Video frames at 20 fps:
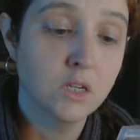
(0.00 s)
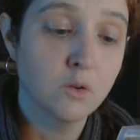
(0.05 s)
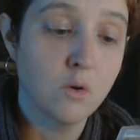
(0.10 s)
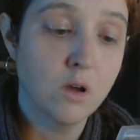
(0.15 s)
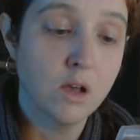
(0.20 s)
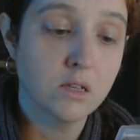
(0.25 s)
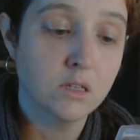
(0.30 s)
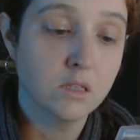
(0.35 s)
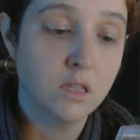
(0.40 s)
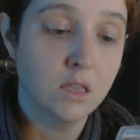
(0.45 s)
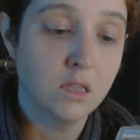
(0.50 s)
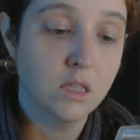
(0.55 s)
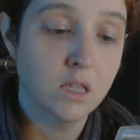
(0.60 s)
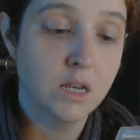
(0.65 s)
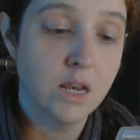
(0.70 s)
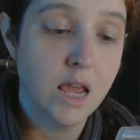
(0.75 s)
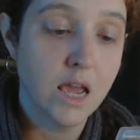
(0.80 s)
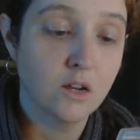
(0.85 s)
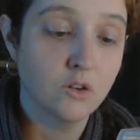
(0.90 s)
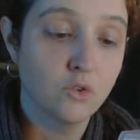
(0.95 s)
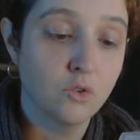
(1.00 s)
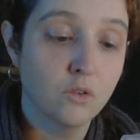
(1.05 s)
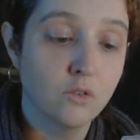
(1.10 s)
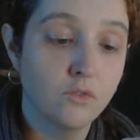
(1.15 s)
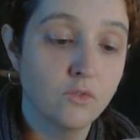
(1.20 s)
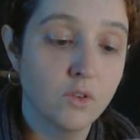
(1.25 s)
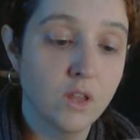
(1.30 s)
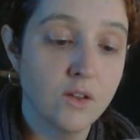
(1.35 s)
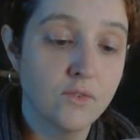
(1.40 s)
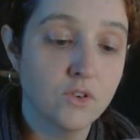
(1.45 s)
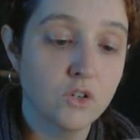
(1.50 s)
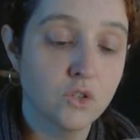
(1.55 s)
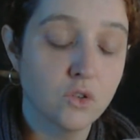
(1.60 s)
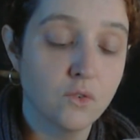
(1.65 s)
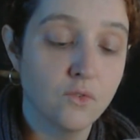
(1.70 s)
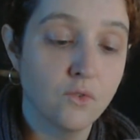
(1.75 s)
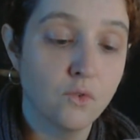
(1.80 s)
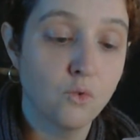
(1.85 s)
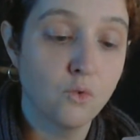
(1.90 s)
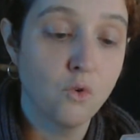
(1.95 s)
to us that the natural flavors
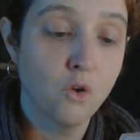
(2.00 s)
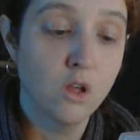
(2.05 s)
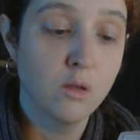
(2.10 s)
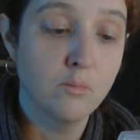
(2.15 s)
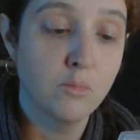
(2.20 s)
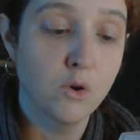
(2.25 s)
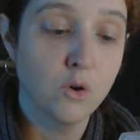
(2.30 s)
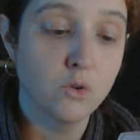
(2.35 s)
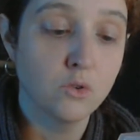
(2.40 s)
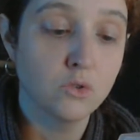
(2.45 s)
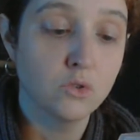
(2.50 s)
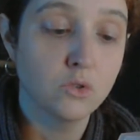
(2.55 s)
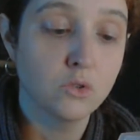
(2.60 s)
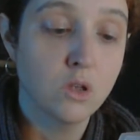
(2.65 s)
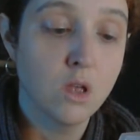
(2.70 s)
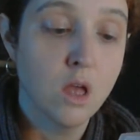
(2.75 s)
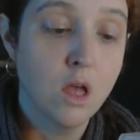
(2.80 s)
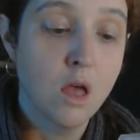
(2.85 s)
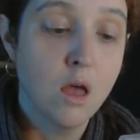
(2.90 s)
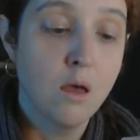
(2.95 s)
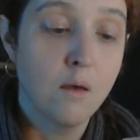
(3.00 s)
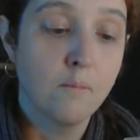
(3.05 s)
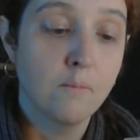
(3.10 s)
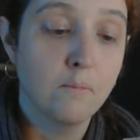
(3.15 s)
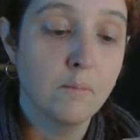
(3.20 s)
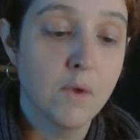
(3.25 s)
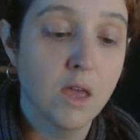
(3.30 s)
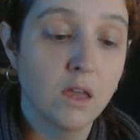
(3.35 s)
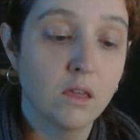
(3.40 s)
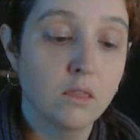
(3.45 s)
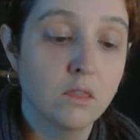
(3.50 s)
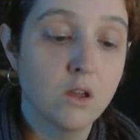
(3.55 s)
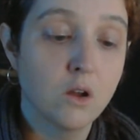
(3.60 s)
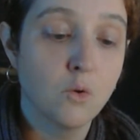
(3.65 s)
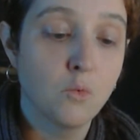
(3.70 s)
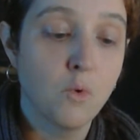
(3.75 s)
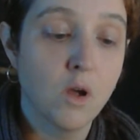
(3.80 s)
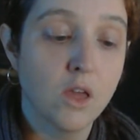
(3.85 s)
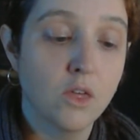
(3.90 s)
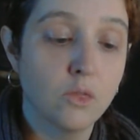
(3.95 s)
of rooibos made
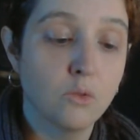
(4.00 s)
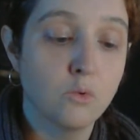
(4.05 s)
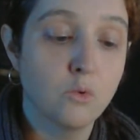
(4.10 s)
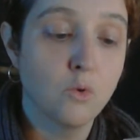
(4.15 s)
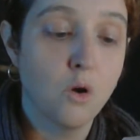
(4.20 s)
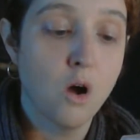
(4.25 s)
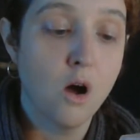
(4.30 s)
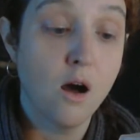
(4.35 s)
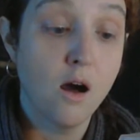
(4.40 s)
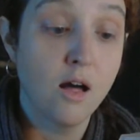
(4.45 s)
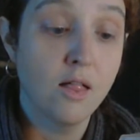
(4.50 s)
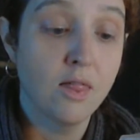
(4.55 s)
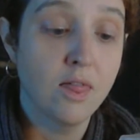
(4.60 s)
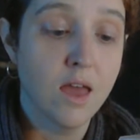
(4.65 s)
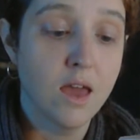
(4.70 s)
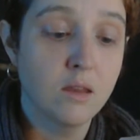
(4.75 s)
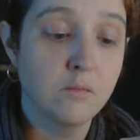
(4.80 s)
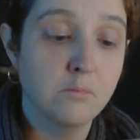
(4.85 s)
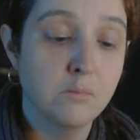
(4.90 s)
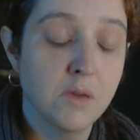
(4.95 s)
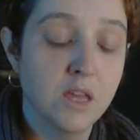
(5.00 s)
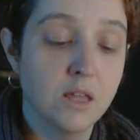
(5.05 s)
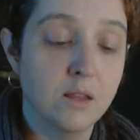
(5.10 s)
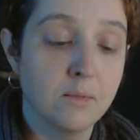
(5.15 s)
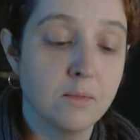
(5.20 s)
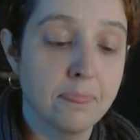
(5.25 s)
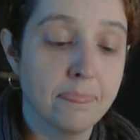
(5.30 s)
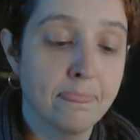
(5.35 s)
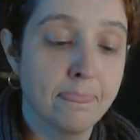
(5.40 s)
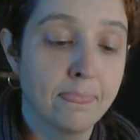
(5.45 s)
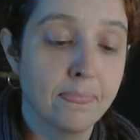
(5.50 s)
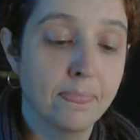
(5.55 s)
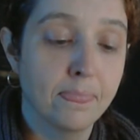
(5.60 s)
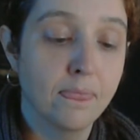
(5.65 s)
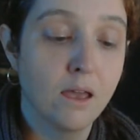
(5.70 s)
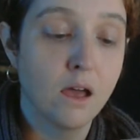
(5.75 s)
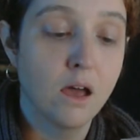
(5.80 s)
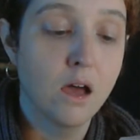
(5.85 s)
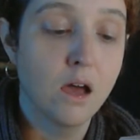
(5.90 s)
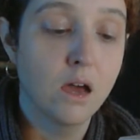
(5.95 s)
their way through all that mint.
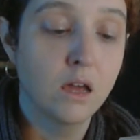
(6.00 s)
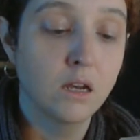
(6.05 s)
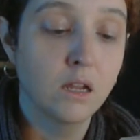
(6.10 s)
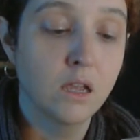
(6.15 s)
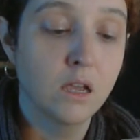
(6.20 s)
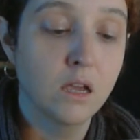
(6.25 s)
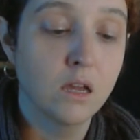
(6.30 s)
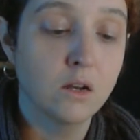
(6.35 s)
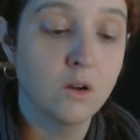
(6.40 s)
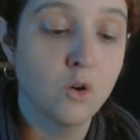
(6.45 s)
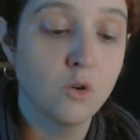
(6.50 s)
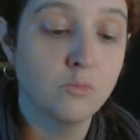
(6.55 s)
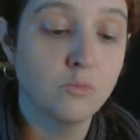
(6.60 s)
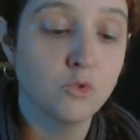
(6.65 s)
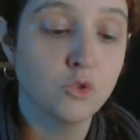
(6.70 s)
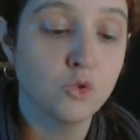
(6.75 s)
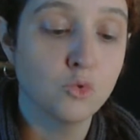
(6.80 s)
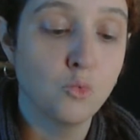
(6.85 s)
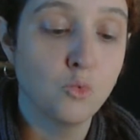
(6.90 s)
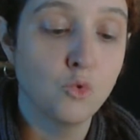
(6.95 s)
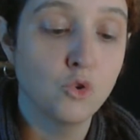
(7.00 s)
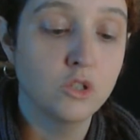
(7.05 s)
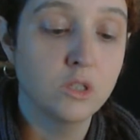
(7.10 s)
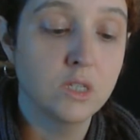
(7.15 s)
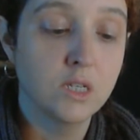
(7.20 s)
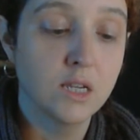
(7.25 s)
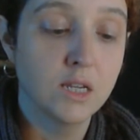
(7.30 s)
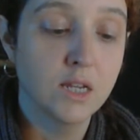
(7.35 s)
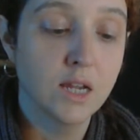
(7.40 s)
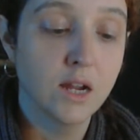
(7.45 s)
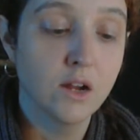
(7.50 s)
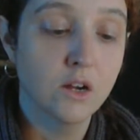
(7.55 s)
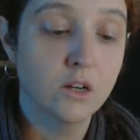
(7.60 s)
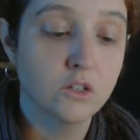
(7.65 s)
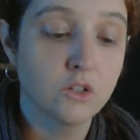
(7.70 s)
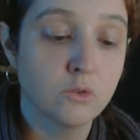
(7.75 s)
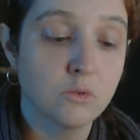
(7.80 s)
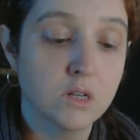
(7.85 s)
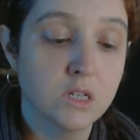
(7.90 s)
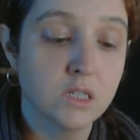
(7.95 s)
The honey and almost woodsy
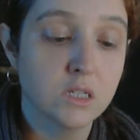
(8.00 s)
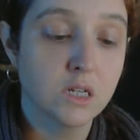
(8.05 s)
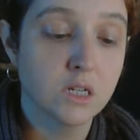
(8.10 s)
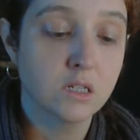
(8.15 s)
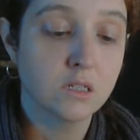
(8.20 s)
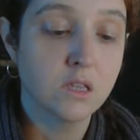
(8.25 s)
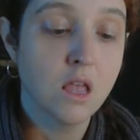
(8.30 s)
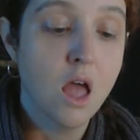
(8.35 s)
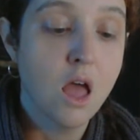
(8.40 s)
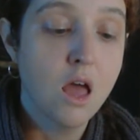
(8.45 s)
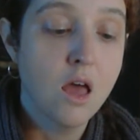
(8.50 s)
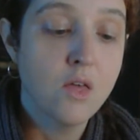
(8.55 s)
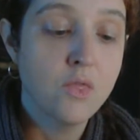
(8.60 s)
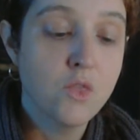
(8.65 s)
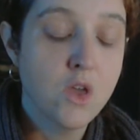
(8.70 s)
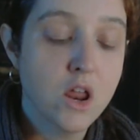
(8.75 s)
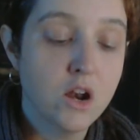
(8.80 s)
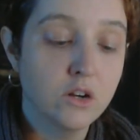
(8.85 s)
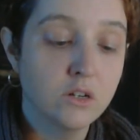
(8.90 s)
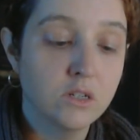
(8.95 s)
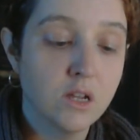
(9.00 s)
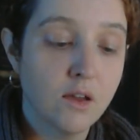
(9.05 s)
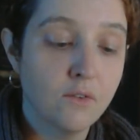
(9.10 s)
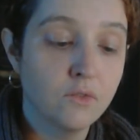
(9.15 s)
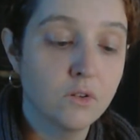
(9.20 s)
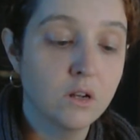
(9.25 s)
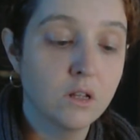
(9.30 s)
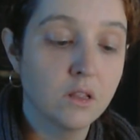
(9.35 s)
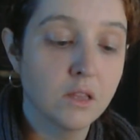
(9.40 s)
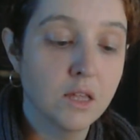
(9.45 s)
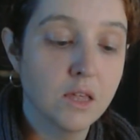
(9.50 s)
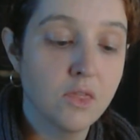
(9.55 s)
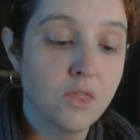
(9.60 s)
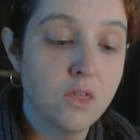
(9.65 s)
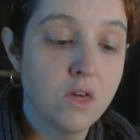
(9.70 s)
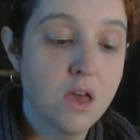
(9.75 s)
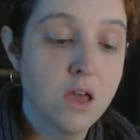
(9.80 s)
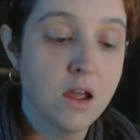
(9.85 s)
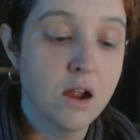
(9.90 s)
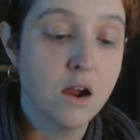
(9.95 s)
characteristics that are definitely
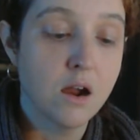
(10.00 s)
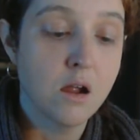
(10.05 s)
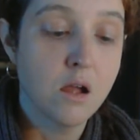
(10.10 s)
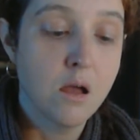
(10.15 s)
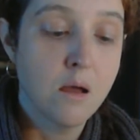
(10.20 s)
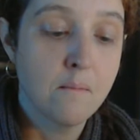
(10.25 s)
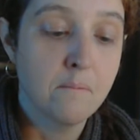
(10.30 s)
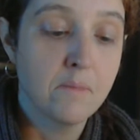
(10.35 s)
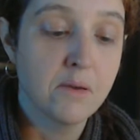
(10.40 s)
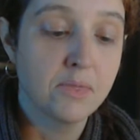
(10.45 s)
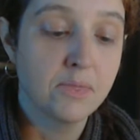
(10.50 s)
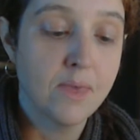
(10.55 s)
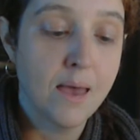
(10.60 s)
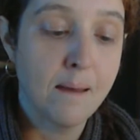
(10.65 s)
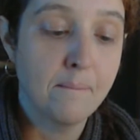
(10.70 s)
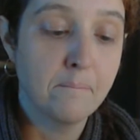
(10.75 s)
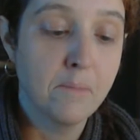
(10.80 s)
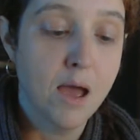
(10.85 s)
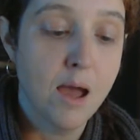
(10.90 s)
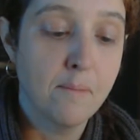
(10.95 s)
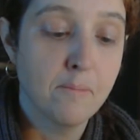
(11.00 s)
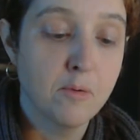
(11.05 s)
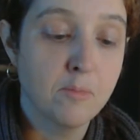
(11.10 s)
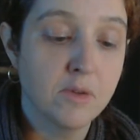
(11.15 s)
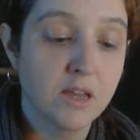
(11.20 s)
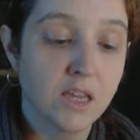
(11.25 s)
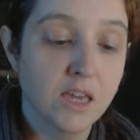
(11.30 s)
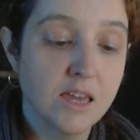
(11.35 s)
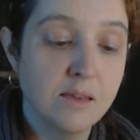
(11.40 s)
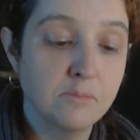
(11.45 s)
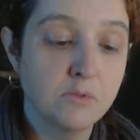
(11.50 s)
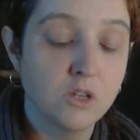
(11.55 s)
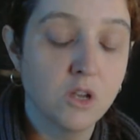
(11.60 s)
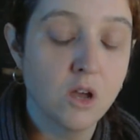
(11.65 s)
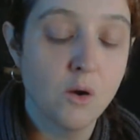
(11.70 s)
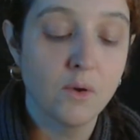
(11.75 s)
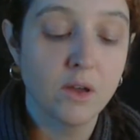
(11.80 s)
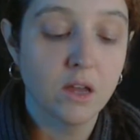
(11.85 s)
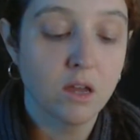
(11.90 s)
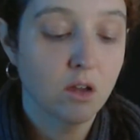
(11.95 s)
there, but that peppermint keeps
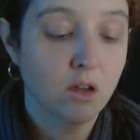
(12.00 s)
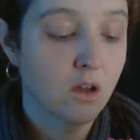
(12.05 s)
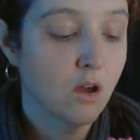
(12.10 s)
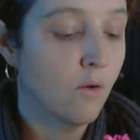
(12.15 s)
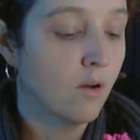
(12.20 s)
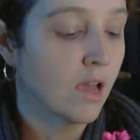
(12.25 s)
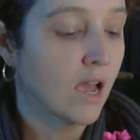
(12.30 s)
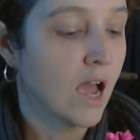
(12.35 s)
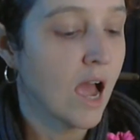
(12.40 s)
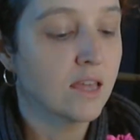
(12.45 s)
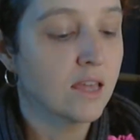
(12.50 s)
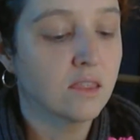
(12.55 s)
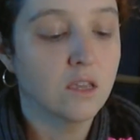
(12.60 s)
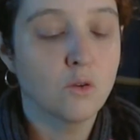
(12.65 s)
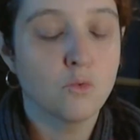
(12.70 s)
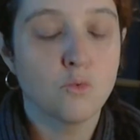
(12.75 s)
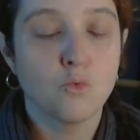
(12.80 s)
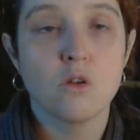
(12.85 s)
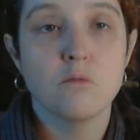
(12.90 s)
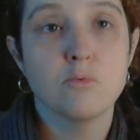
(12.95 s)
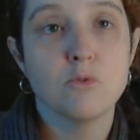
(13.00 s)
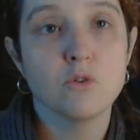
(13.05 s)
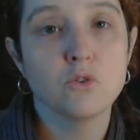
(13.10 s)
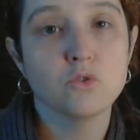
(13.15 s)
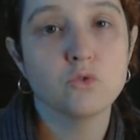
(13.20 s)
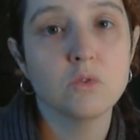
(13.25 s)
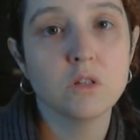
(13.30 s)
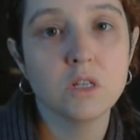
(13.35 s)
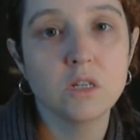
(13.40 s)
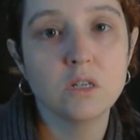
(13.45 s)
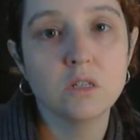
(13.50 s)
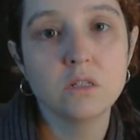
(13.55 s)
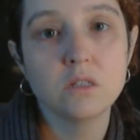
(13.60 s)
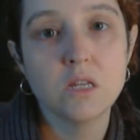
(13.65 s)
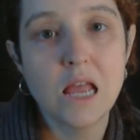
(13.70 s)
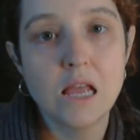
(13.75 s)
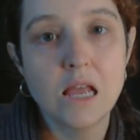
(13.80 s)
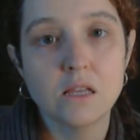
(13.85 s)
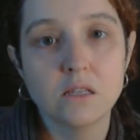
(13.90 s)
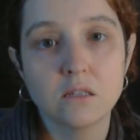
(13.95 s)
going and going. I think rooibos really
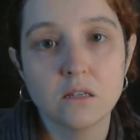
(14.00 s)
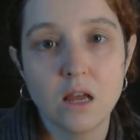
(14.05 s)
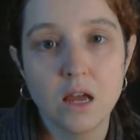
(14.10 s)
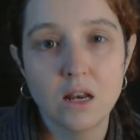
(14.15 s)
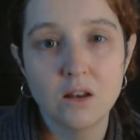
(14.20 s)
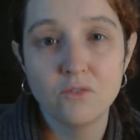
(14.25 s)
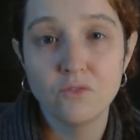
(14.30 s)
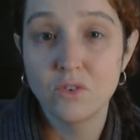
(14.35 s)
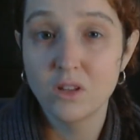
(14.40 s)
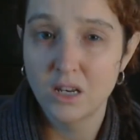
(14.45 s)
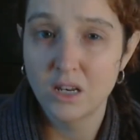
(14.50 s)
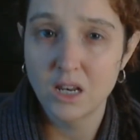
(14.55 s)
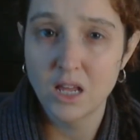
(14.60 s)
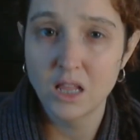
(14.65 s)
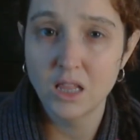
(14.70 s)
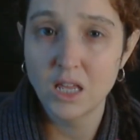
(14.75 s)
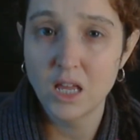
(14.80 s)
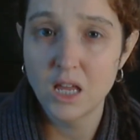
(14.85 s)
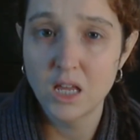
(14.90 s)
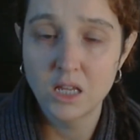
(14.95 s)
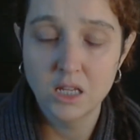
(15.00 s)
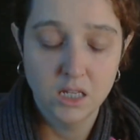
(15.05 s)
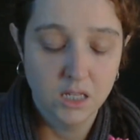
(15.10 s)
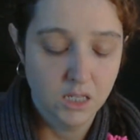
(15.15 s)
tastes kind of vanilla